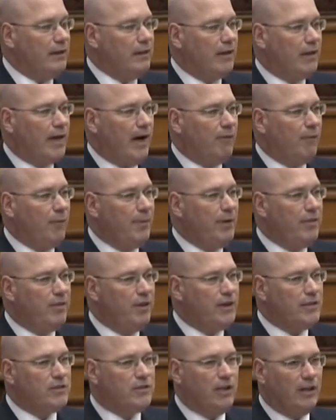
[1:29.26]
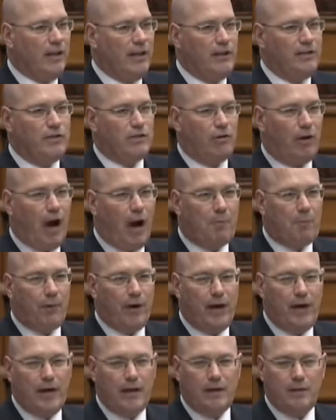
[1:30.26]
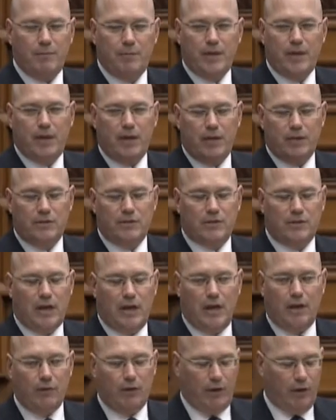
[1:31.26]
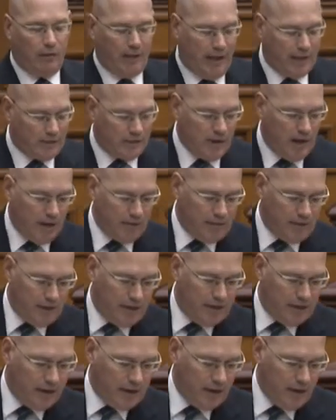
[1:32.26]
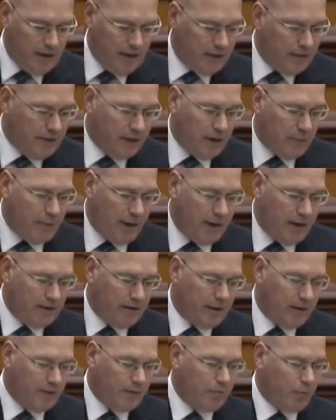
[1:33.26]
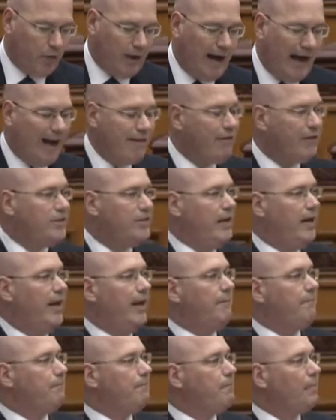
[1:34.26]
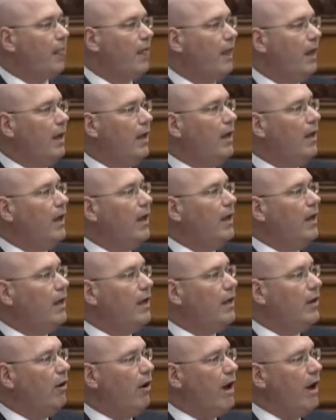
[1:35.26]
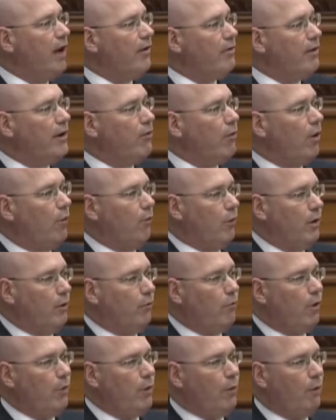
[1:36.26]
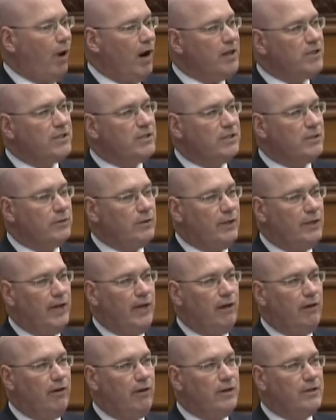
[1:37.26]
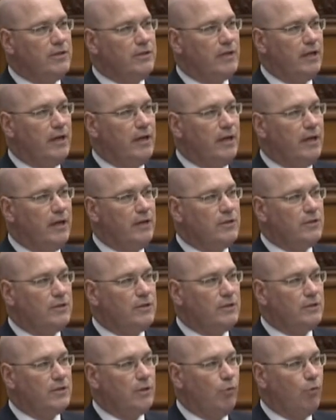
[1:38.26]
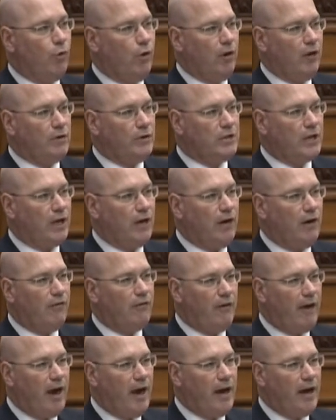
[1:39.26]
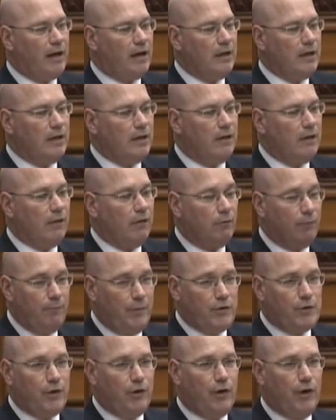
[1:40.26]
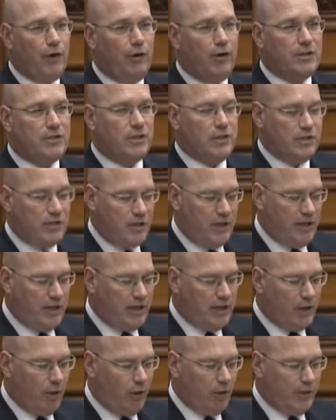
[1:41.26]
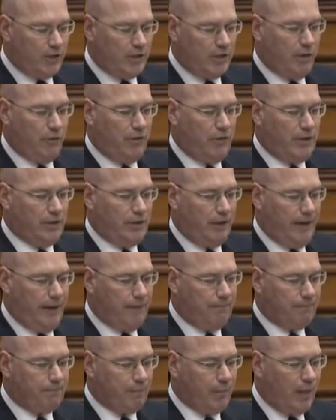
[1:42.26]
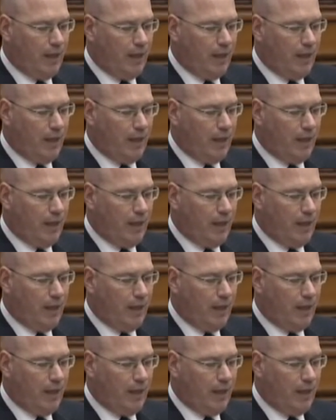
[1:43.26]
the government thinks the LHINs are operating, because you know, that's not the debate that we're having today. You know, I think what we want to hear is some words clarifying Mr. Harris, the CEO of the South East LHIN.